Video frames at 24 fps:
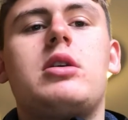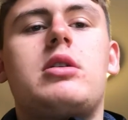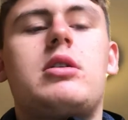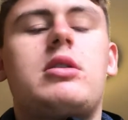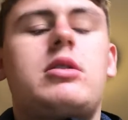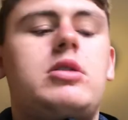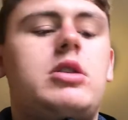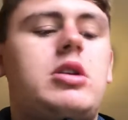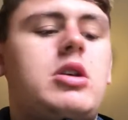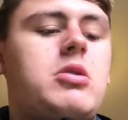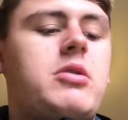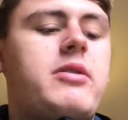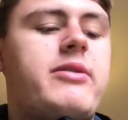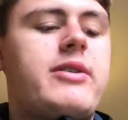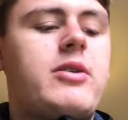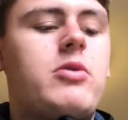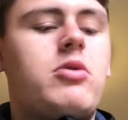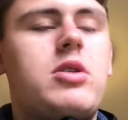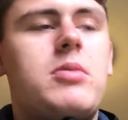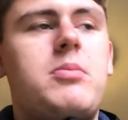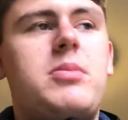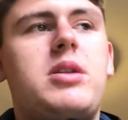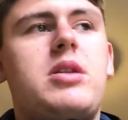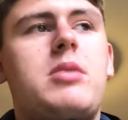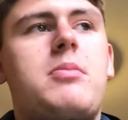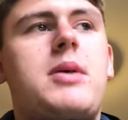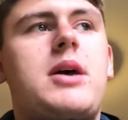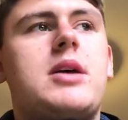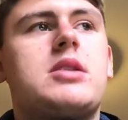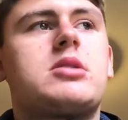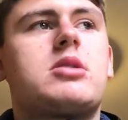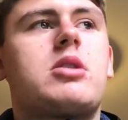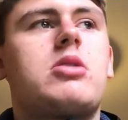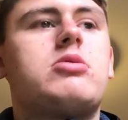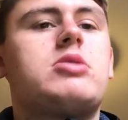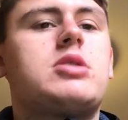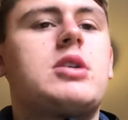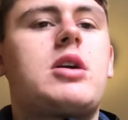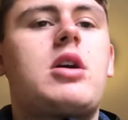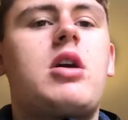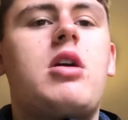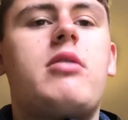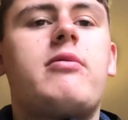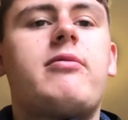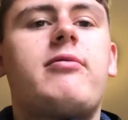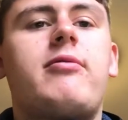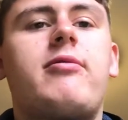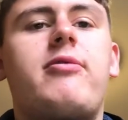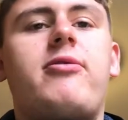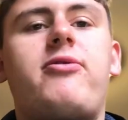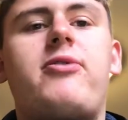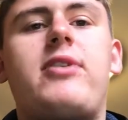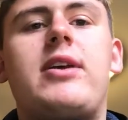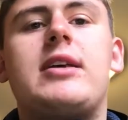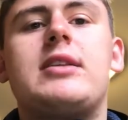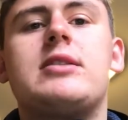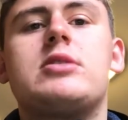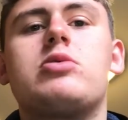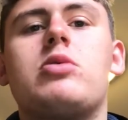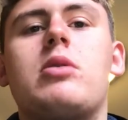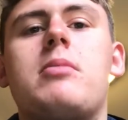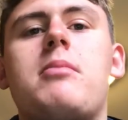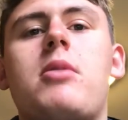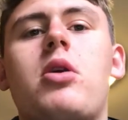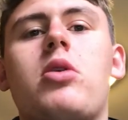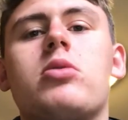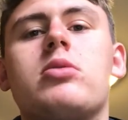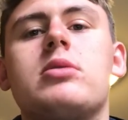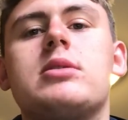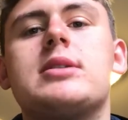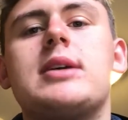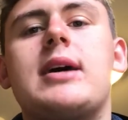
You know, if I want to be the best coach, I can't fit into a mould.